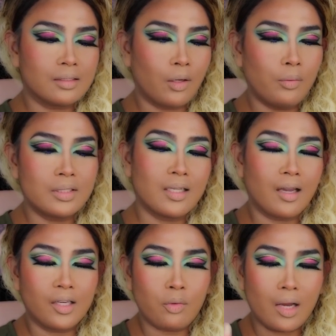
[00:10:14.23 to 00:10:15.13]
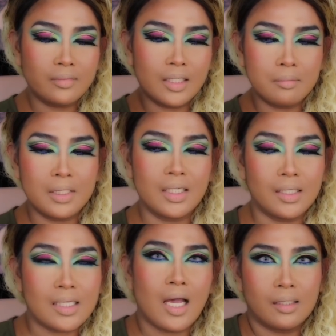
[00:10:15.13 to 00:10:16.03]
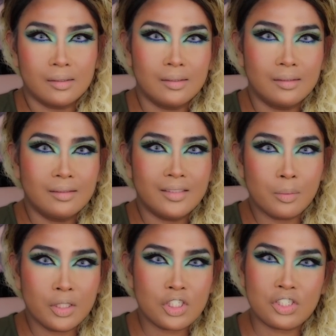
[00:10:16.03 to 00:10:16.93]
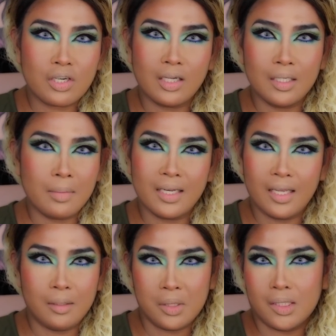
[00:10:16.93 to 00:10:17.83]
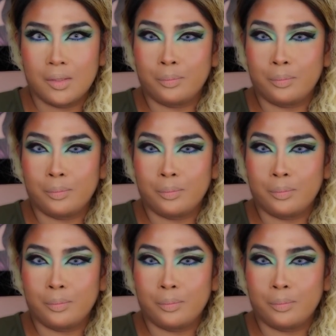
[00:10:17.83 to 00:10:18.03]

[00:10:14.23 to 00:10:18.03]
So I was like, I grabbed it because the bitch is calling my name